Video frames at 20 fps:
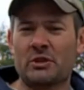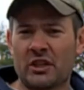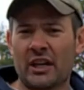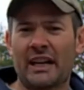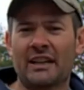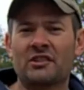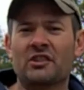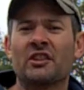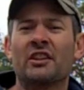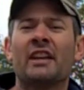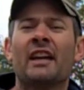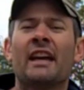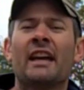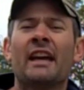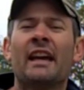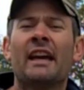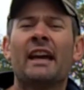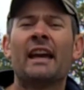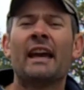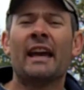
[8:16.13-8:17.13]
projection
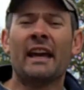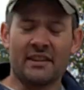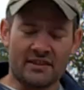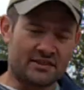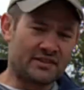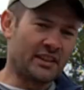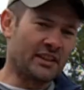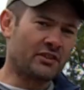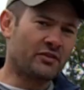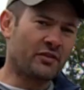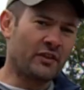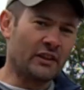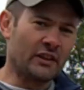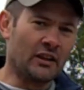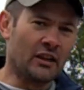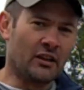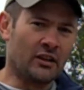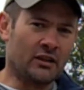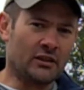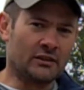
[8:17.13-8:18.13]
is 6 feet
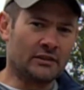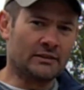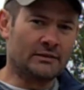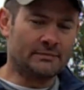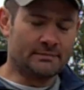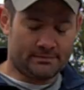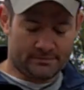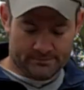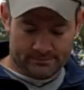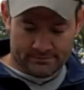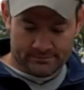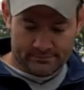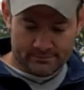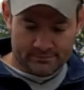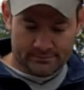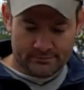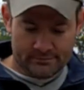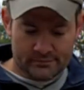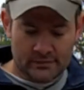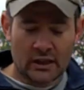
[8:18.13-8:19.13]
long.
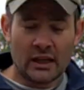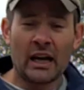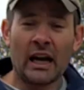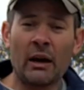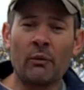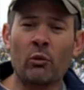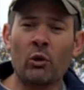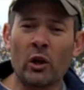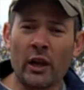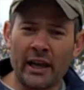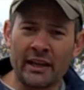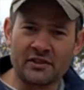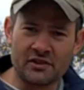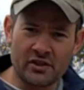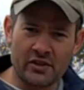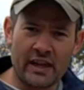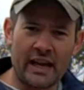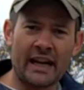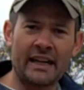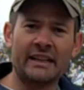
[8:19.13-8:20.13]
And we'll enter
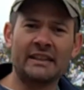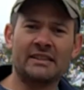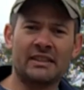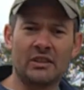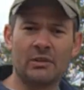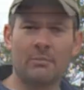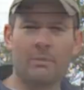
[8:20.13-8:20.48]
that into